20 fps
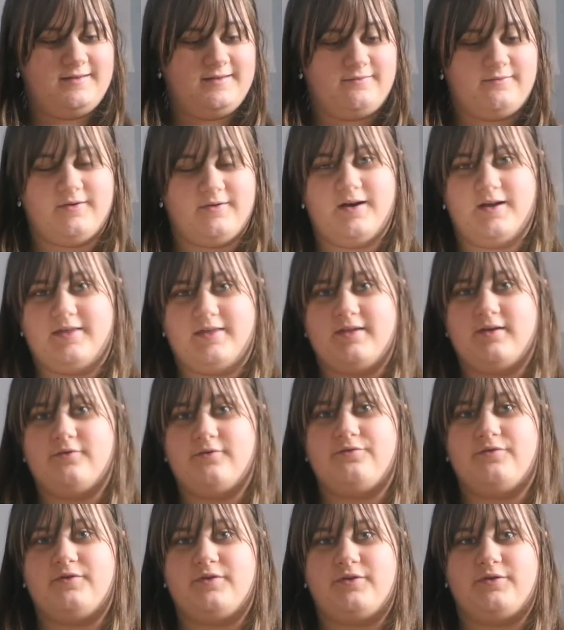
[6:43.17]
whereas the
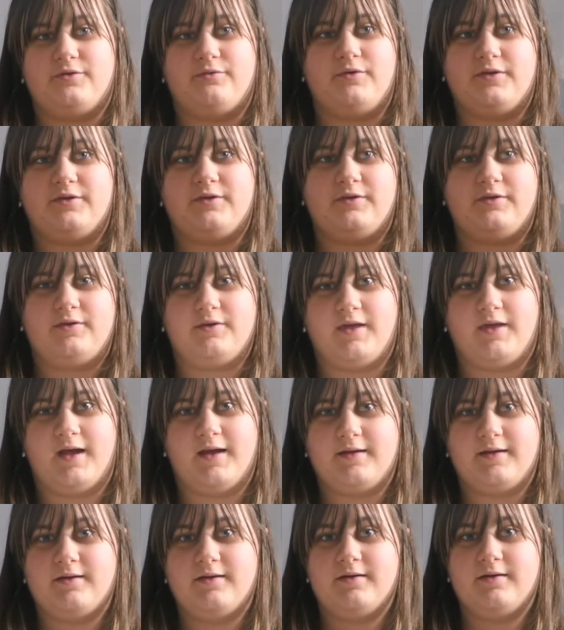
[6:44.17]
others were just
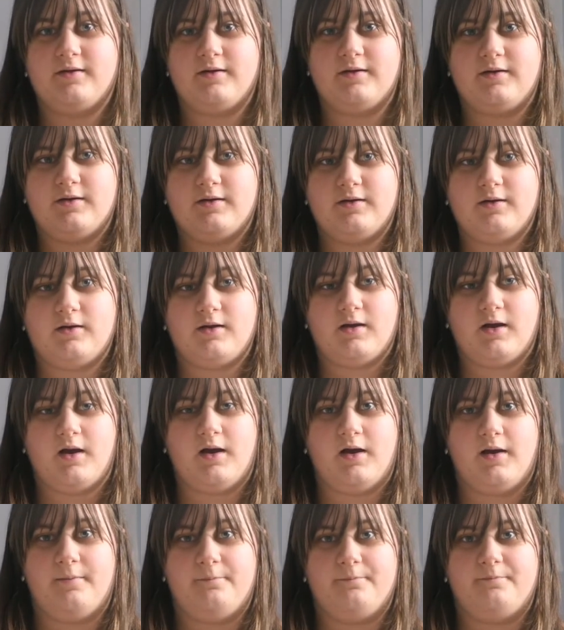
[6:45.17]
like
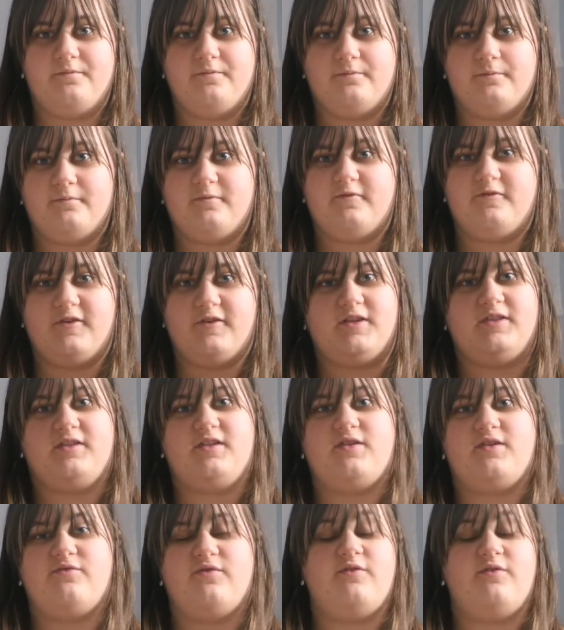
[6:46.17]

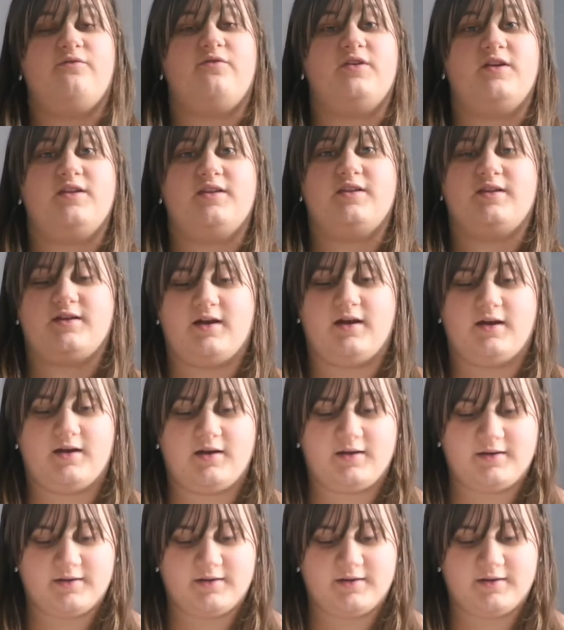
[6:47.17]
fonts from the internet.